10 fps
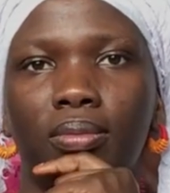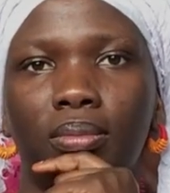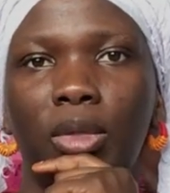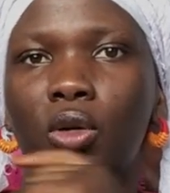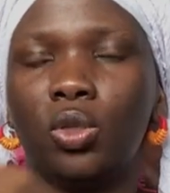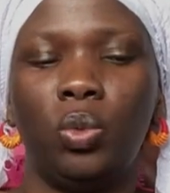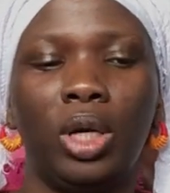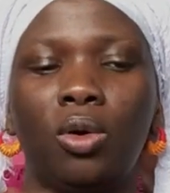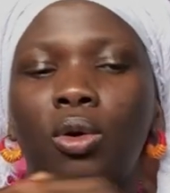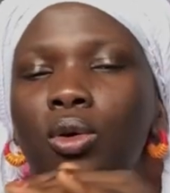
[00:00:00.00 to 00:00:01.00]
Because we're
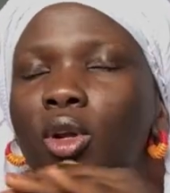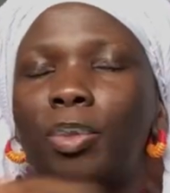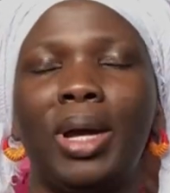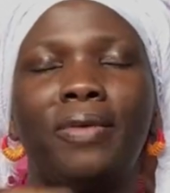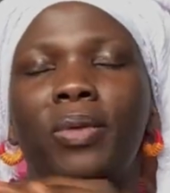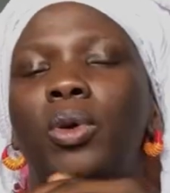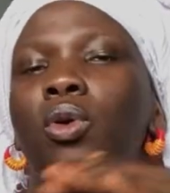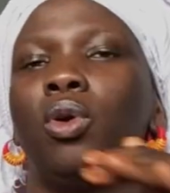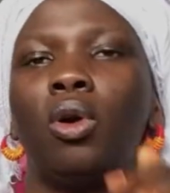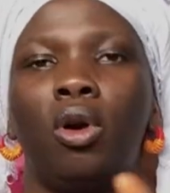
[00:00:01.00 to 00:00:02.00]
all not perfect. We
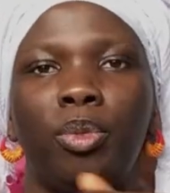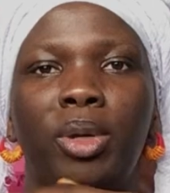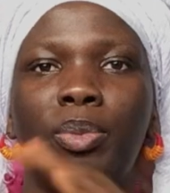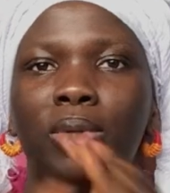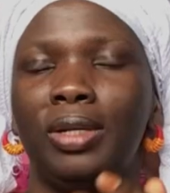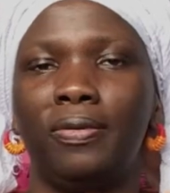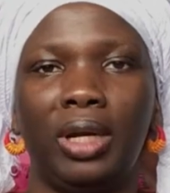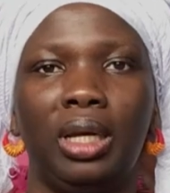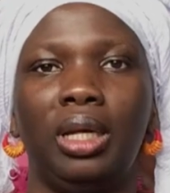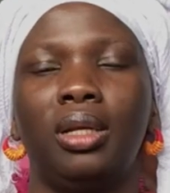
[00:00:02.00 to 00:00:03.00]
all hurt people
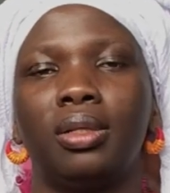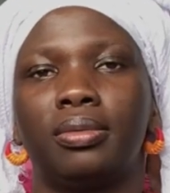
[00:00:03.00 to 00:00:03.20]
differently.